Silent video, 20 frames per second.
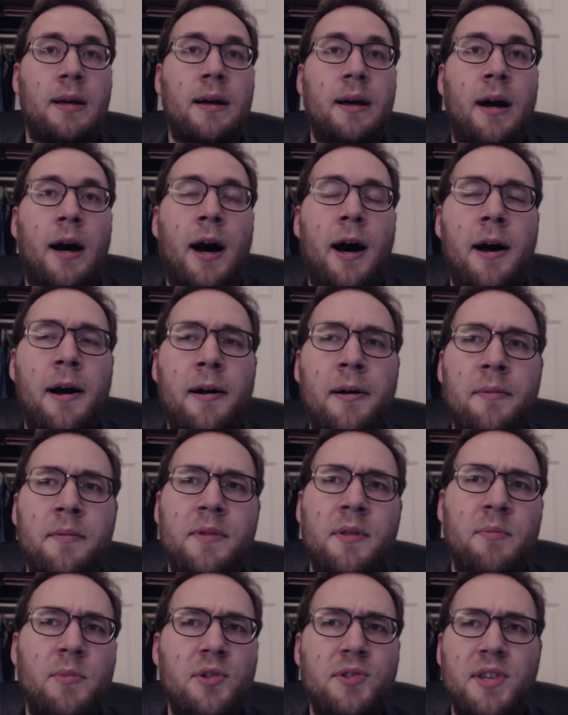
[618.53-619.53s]
The
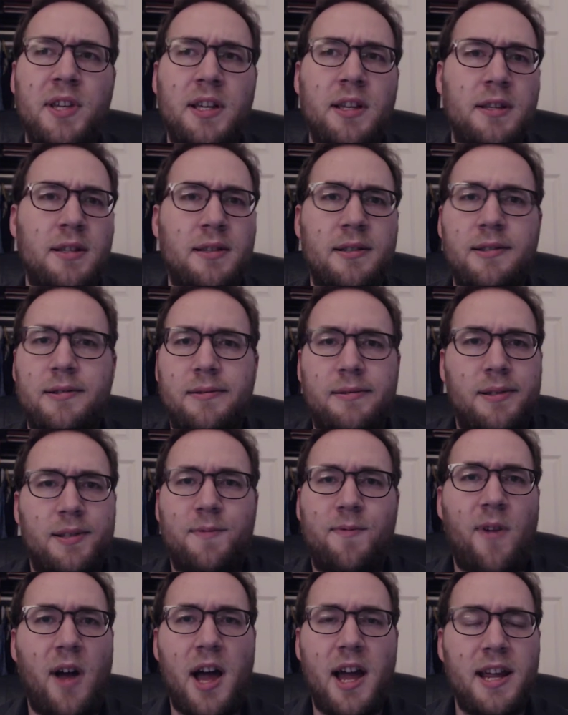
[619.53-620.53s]
music is
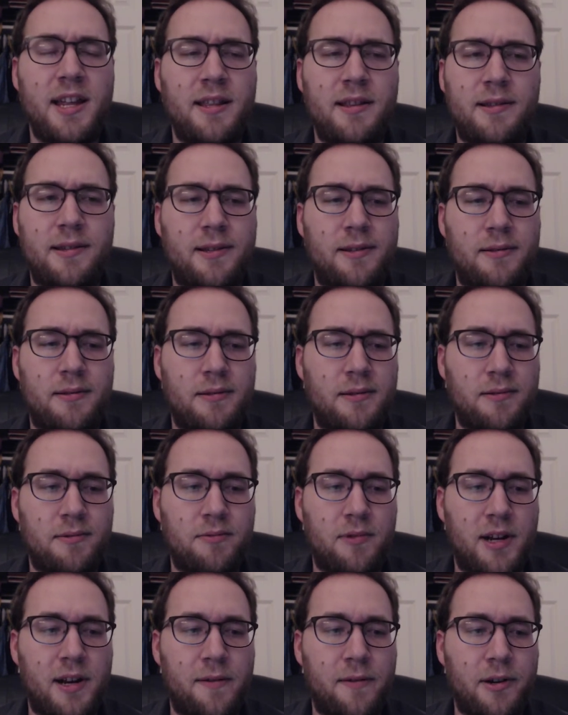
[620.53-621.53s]
fine. It's
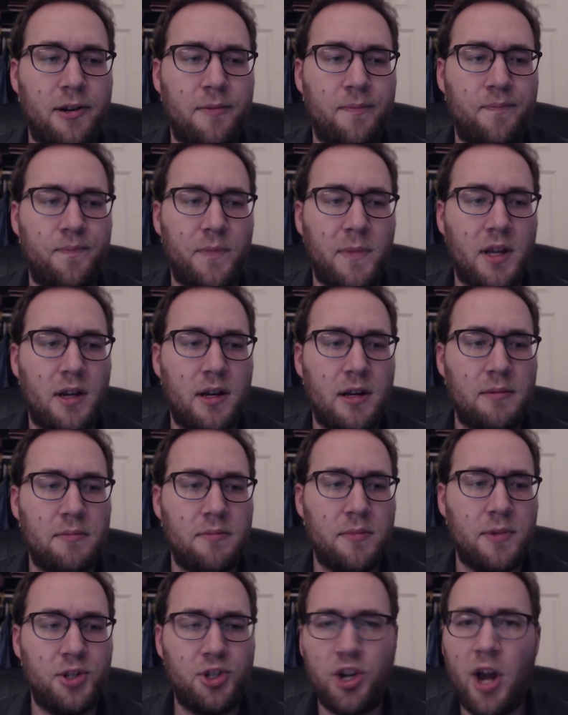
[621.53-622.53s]
whatever.
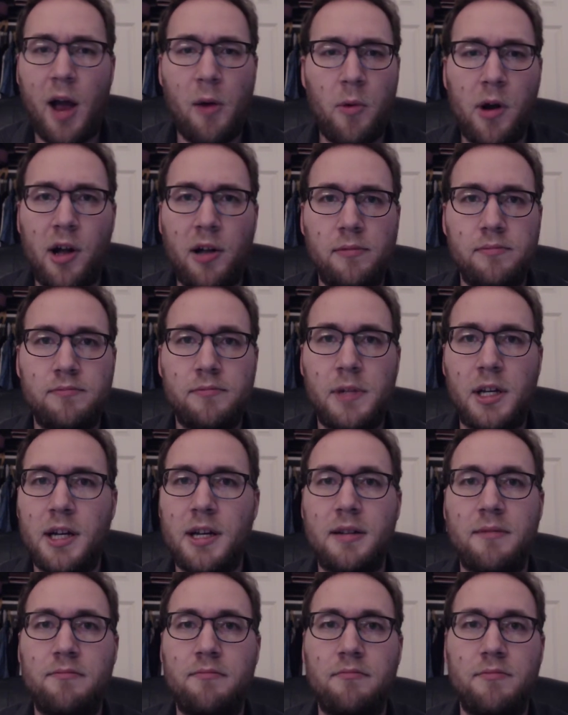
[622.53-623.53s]
It's shot well.
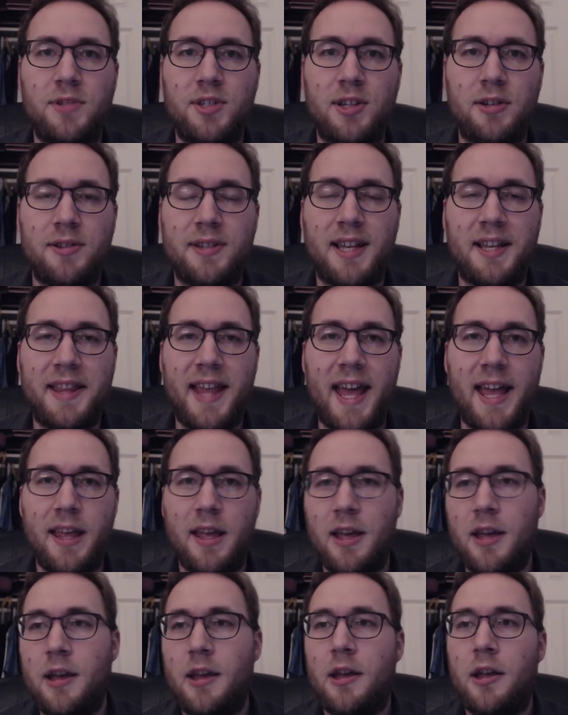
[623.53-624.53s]
It's got that
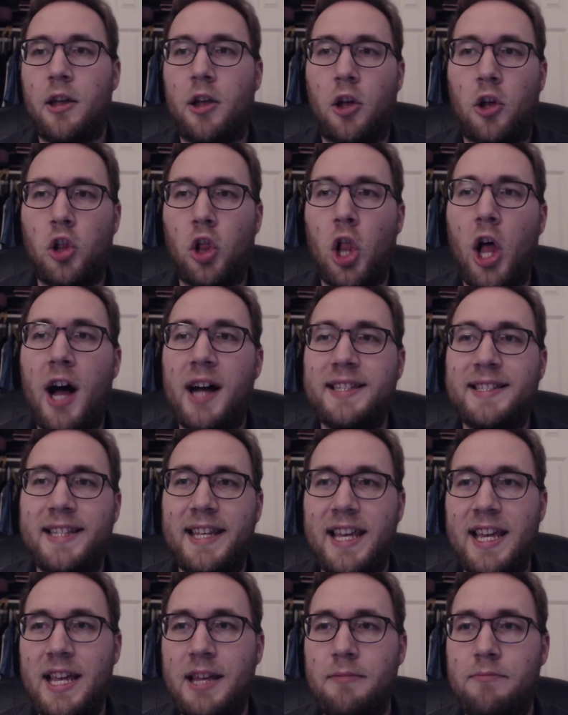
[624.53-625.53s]

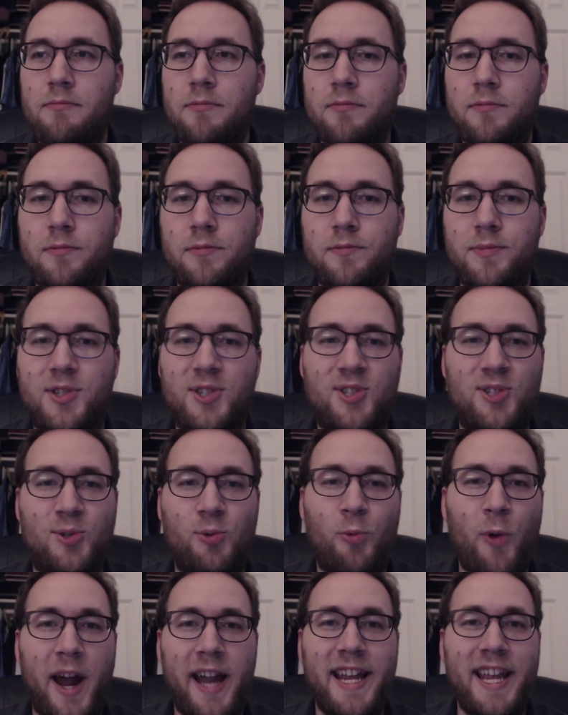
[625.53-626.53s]
glossy,
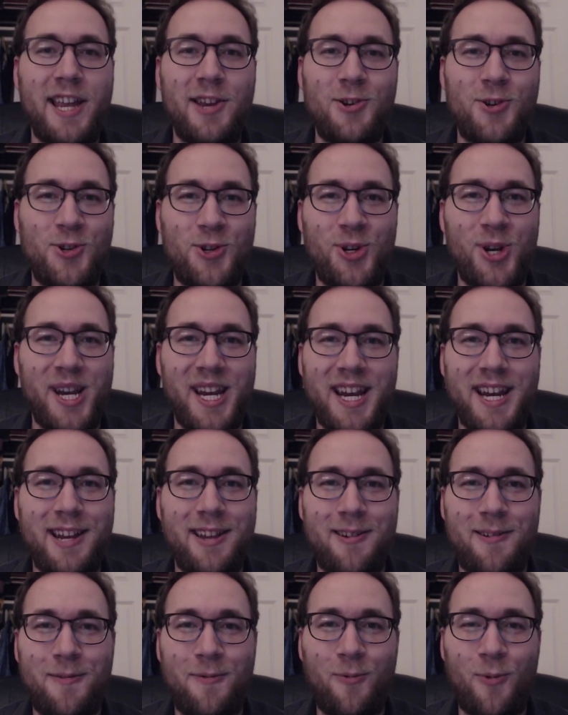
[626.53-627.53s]
sweaty sheen
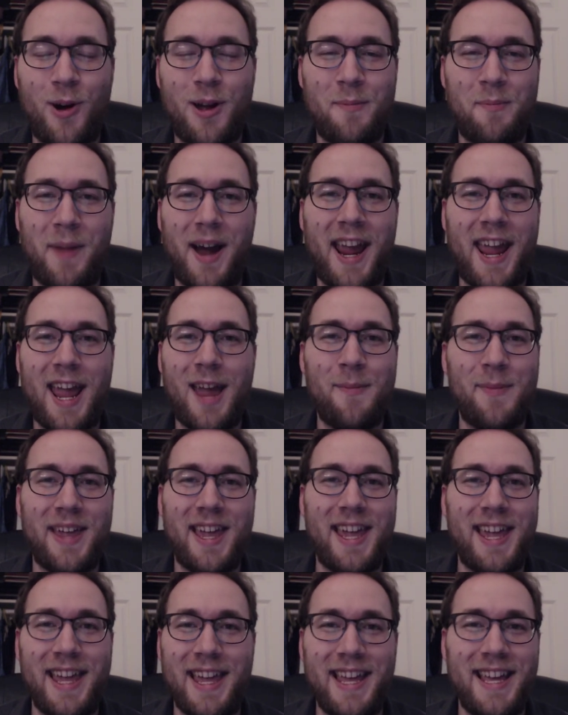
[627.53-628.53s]
of what
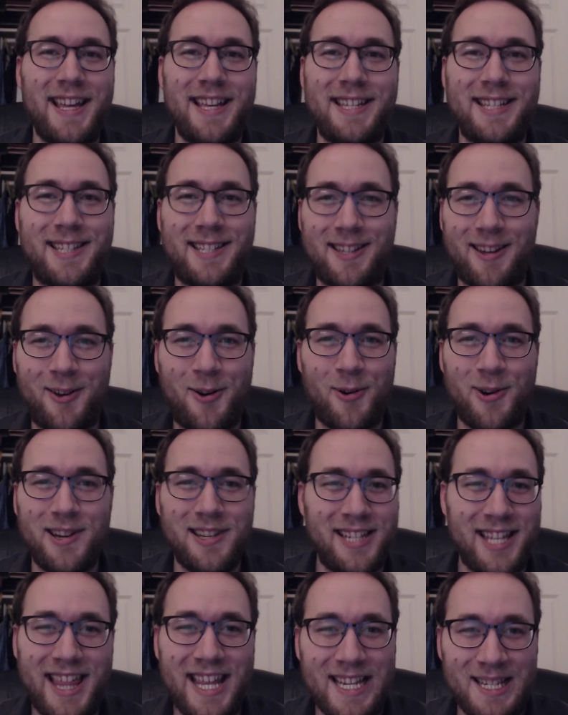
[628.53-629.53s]
Miami is, according
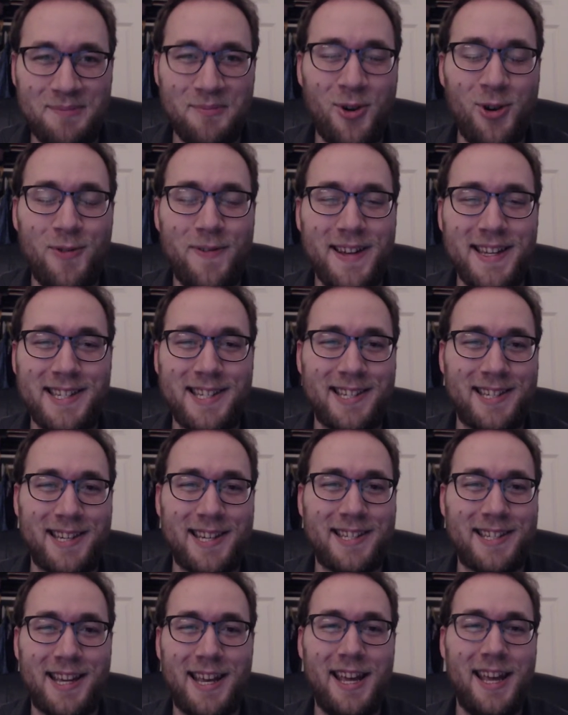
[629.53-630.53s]
to these movies. It's
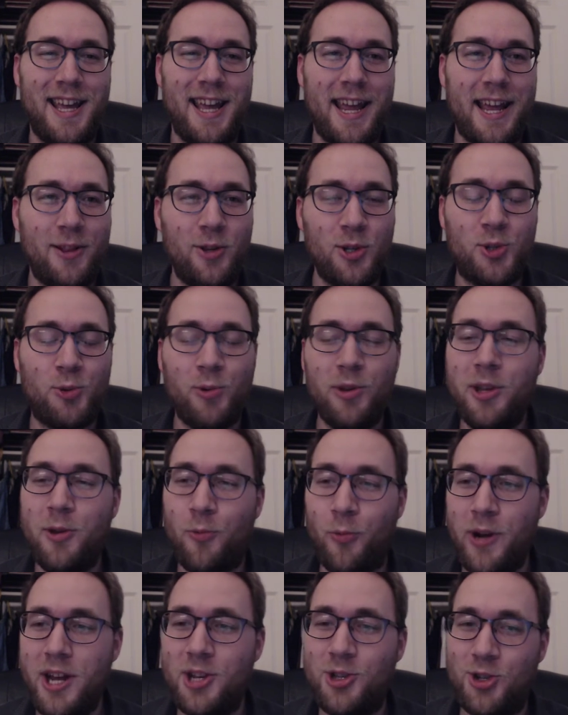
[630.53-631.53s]
just, it looks really
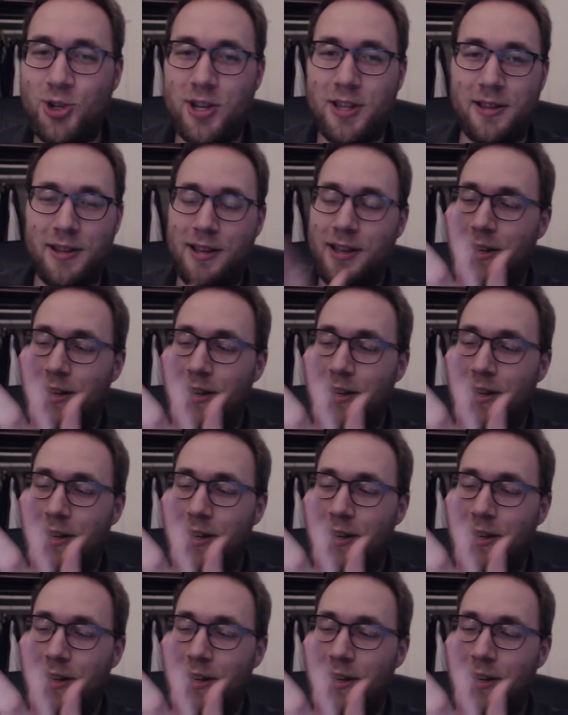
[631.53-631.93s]
rich and